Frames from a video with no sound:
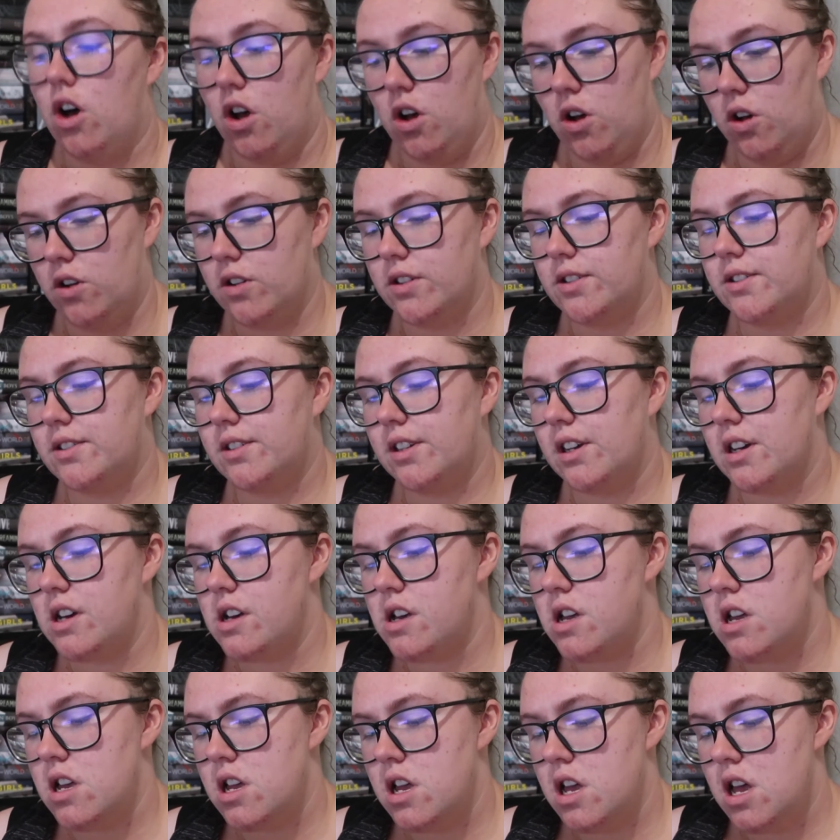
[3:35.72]

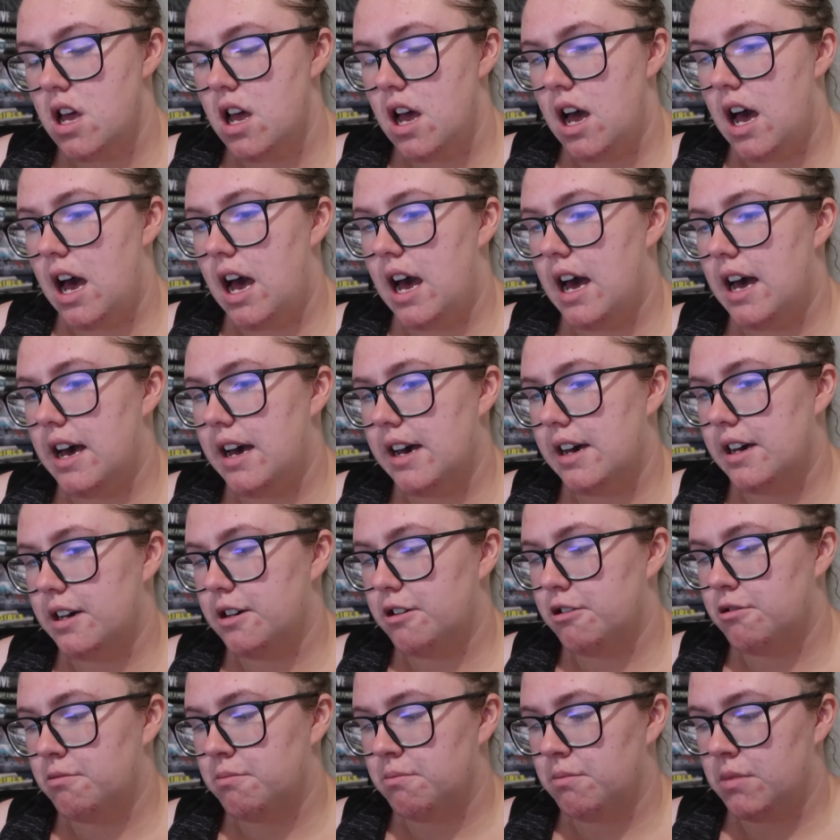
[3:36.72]
Oscar,
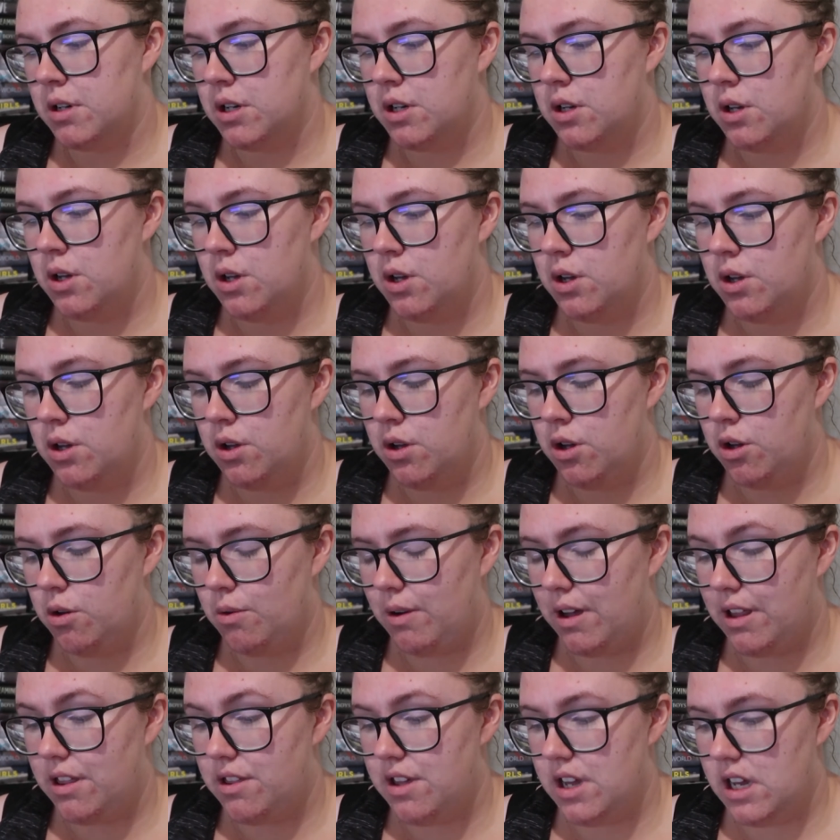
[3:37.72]
who
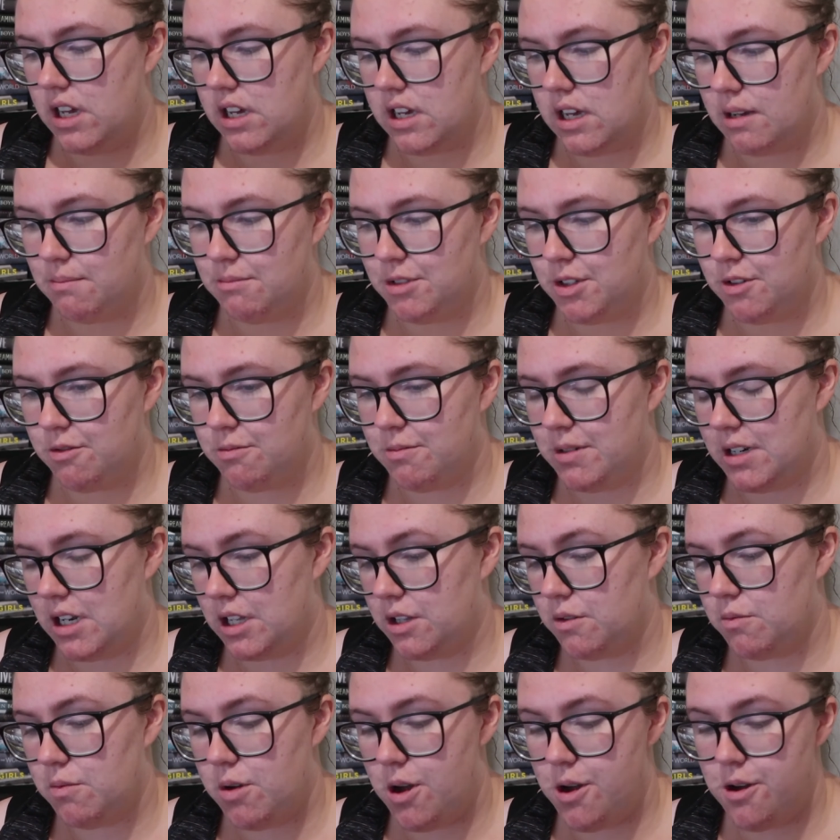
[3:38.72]
I think comes from
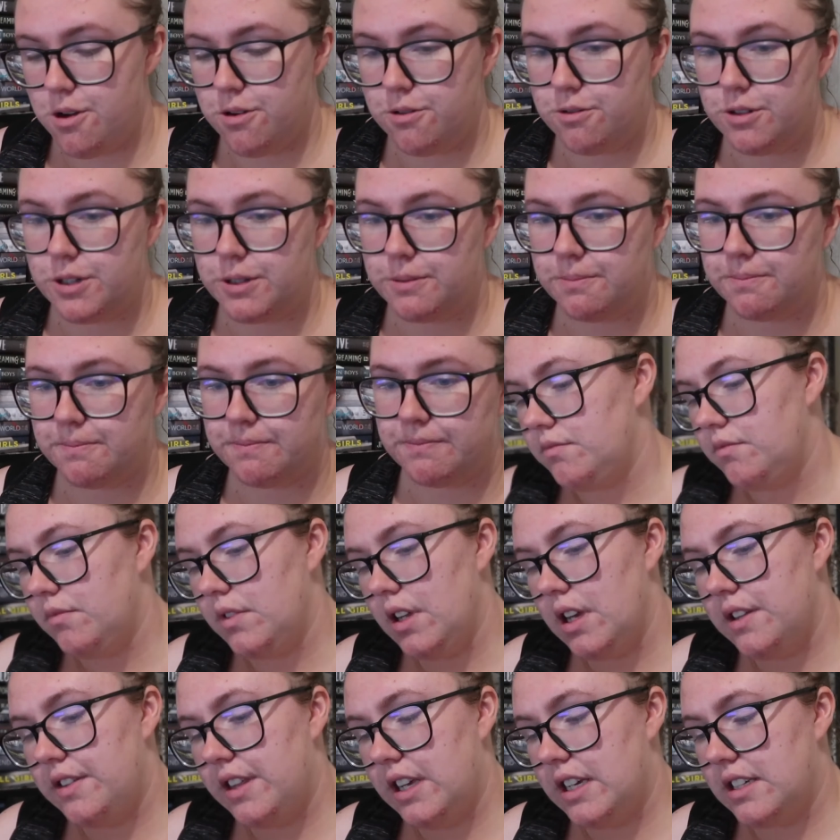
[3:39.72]
another world.
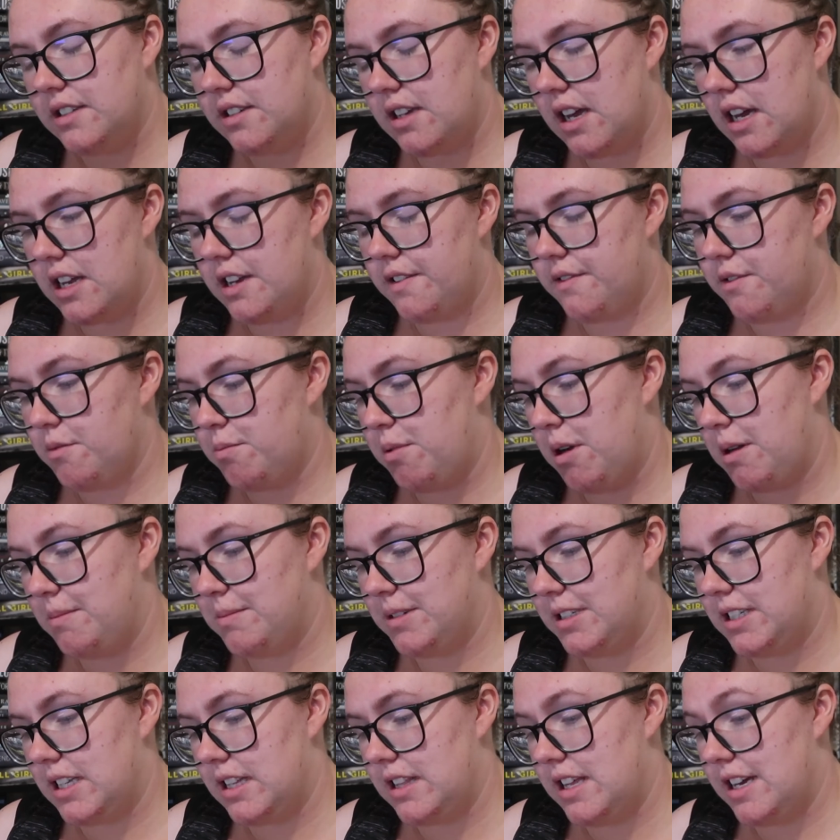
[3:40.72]
I think is kind of the
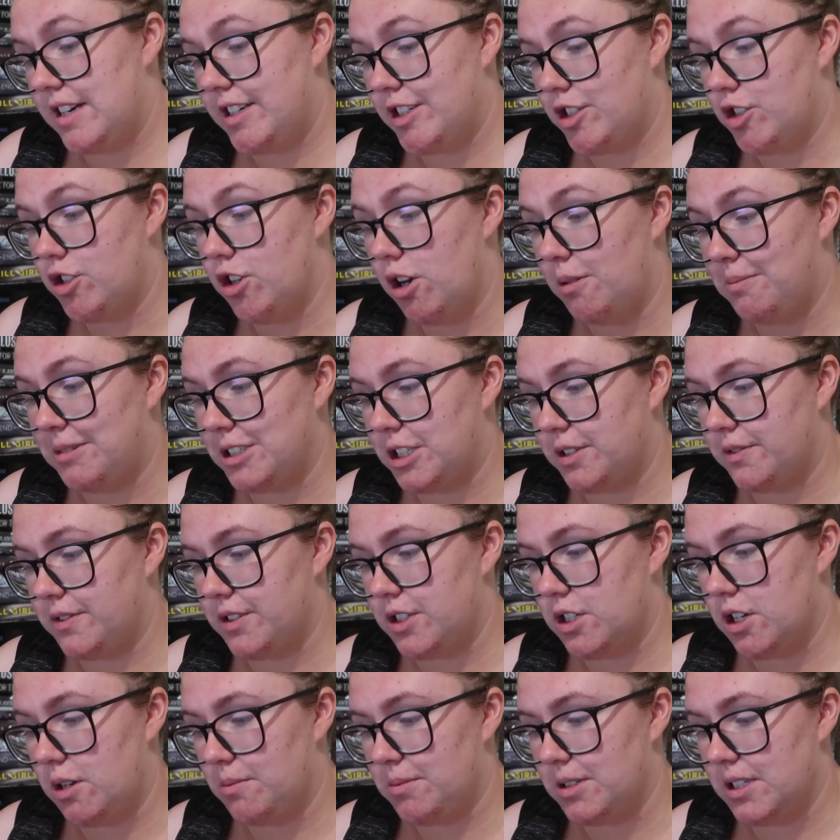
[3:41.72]
premise. There is not much of a
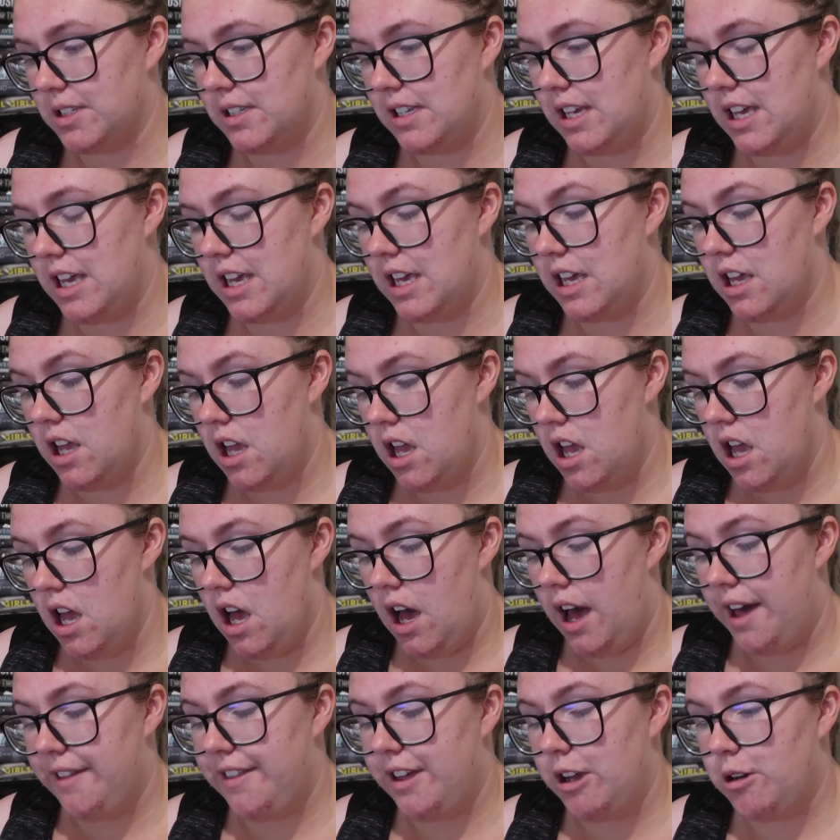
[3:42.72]
synopsis here.
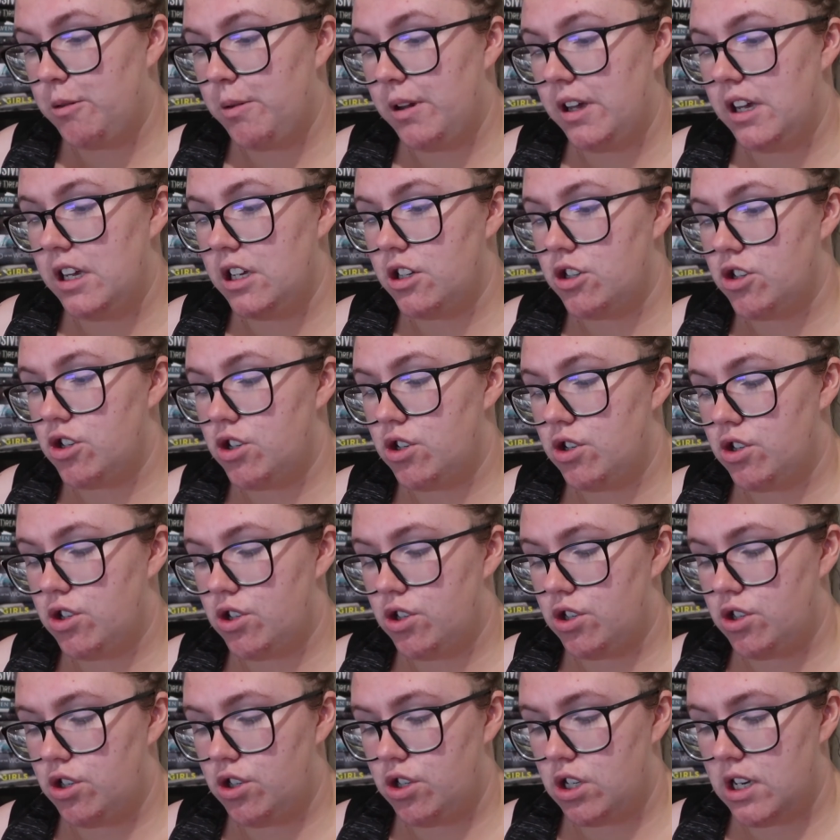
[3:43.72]
I think we
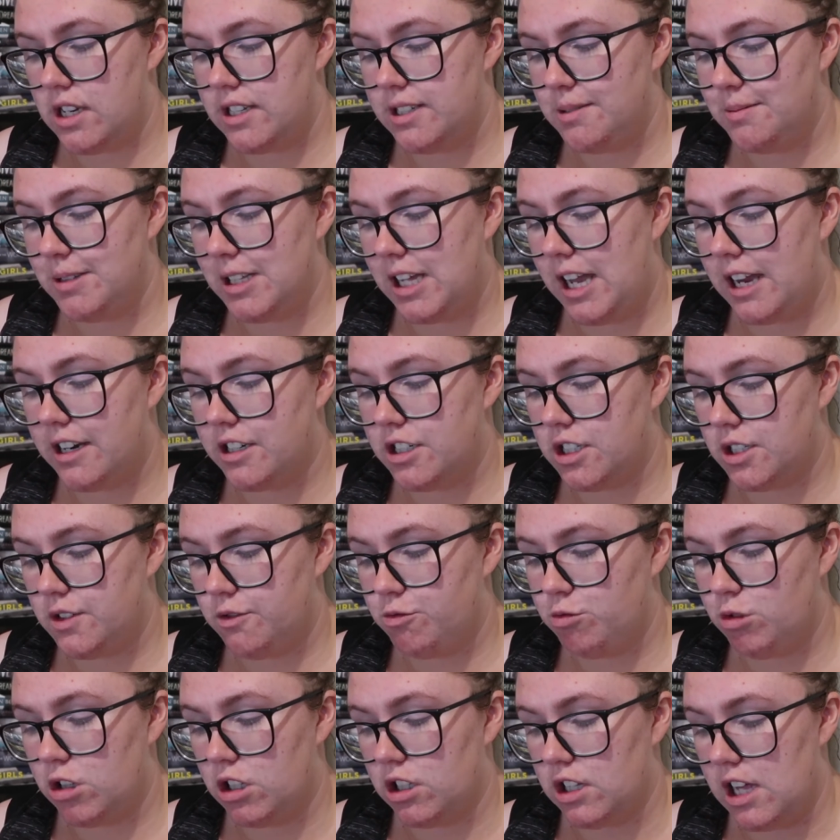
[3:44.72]
share some of the characters
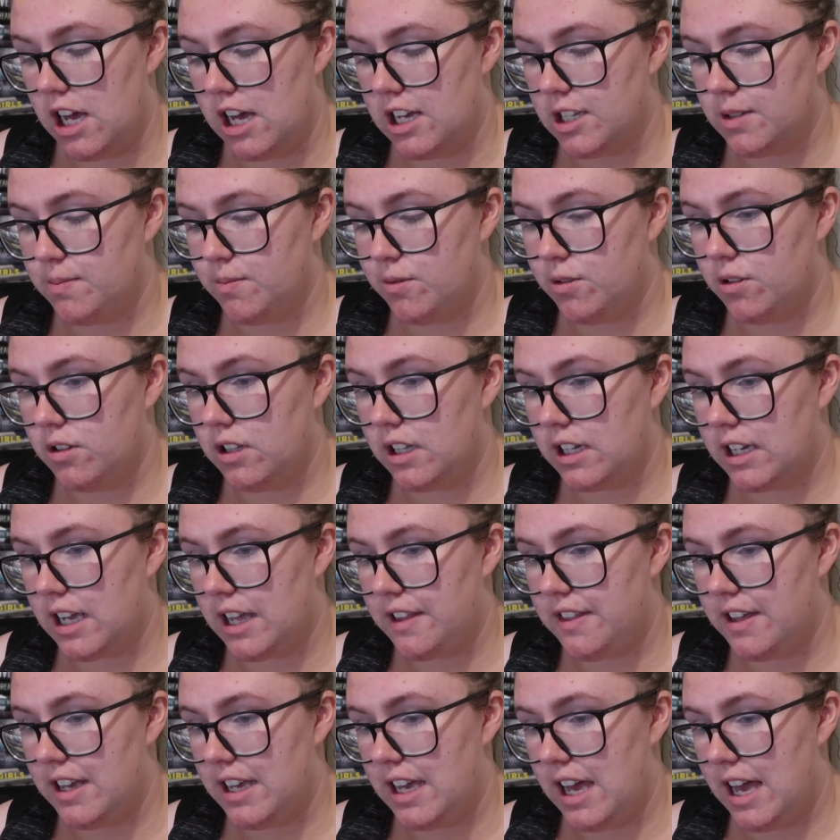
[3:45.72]
from the last book. Like I
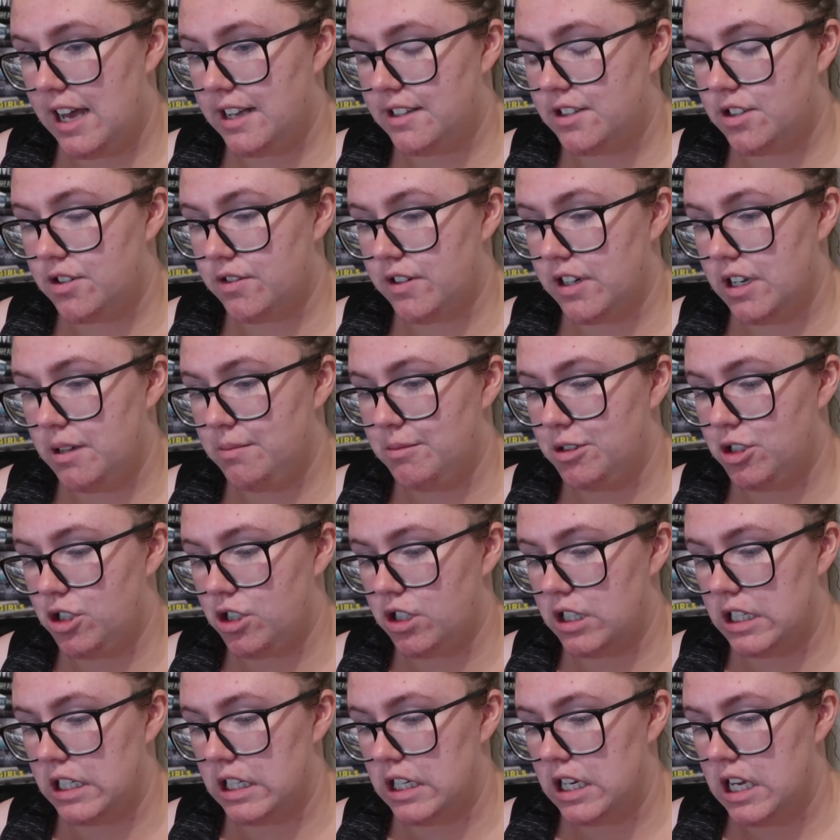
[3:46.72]
think Esther and
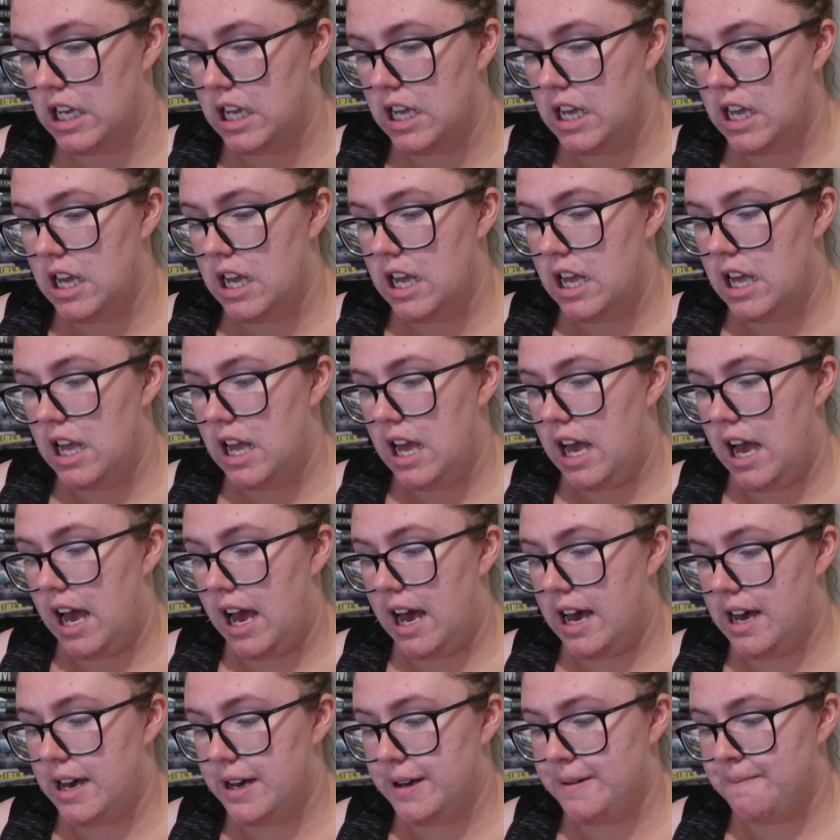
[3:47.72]
Imogen,
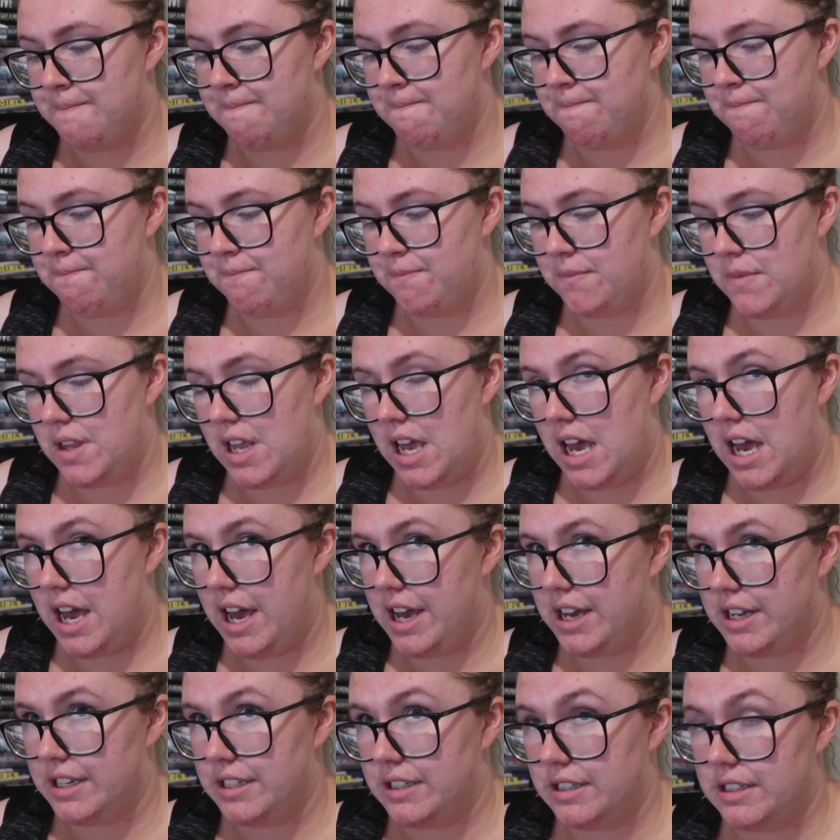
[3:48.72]

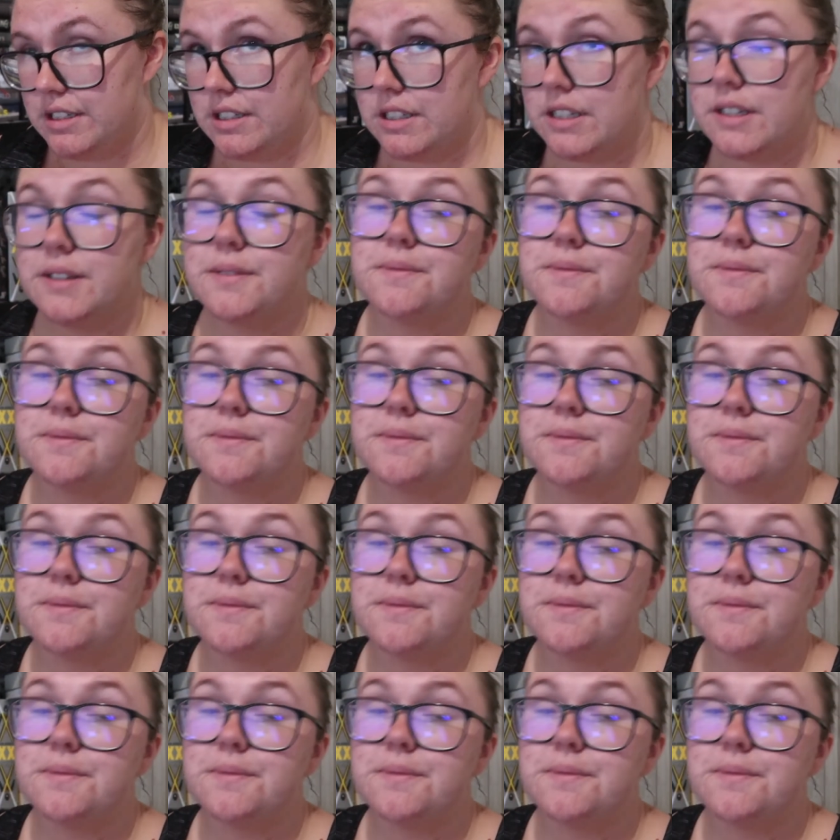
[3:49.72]
and